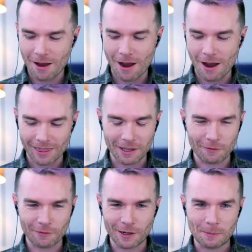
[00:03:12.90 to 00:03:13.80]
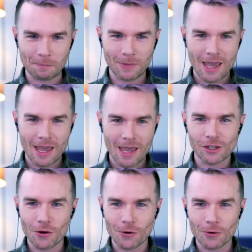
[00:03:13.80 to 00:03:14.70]
I think they're funny.
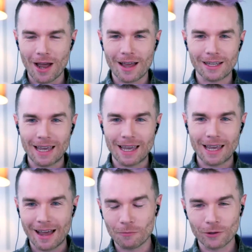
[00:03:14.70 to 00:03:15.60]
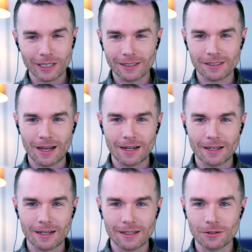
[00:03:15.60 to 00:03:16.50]
So yeah, I'm really
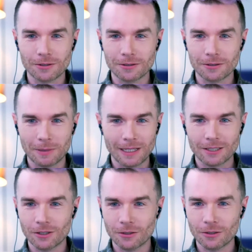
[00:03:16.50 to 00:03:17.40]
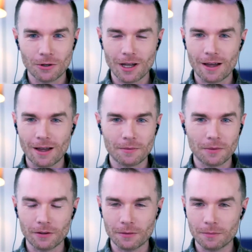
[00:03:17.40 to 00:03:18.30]
excited to speak to you all.
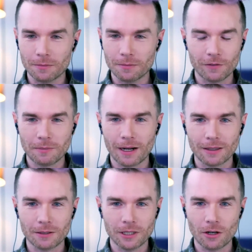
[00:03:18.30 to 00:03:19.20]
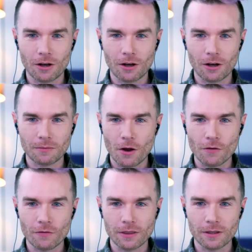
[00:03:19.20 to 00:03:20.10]
The feedback that we got
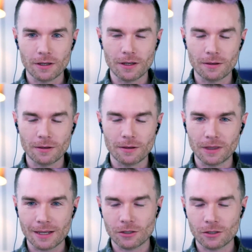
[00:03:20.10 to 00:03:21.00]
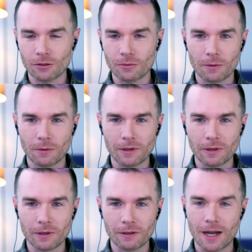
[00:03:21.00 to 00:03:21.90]
over the last 2 weeks when we
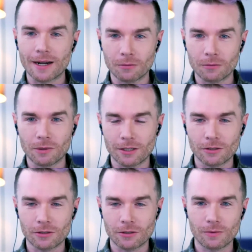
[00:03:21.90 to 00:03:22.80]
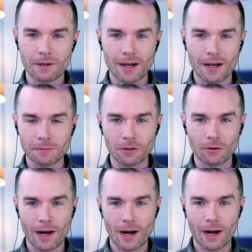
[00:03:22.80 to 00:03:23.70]
decided that we were going to do the webinar has been
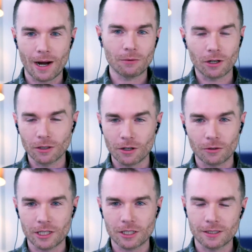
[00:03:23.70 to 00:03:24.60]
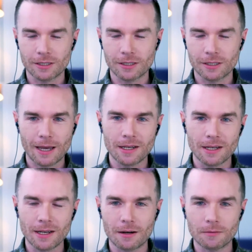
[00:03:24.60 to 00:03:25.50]
great. We've got a lot of questions that came
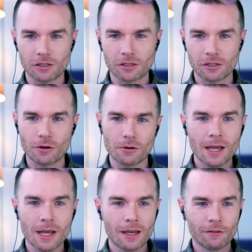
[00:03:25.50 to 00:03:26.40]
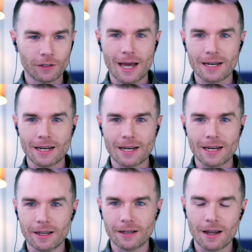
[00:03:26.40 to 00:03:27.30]
in, and I'm just so flattered
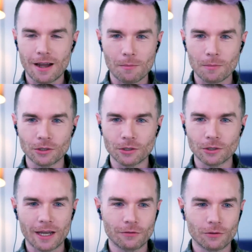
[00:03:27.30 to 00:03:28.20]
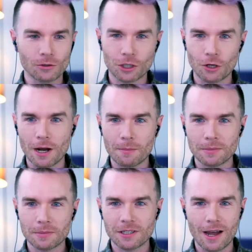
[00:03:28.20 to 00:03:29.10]
and humbled that you've all shown
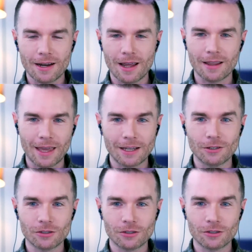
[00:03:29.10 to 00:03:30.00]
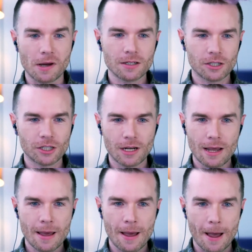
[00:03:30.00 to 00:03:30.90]
up tonight, and thank you so much.
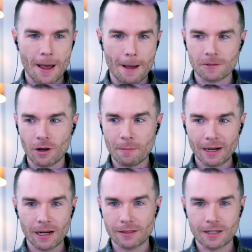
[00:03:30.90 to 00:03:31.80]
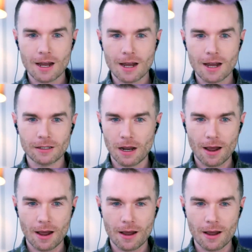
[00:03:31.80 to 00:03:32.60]
So I better get started.